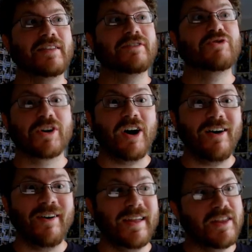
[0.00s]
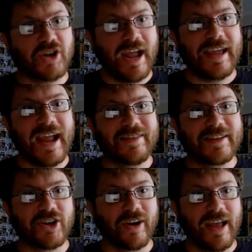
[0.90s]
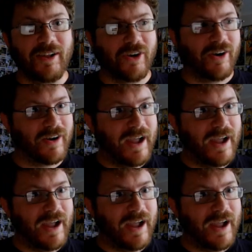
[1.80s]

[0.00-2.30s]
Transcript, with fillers: The Drukhari, the, aka the Dark Eldar,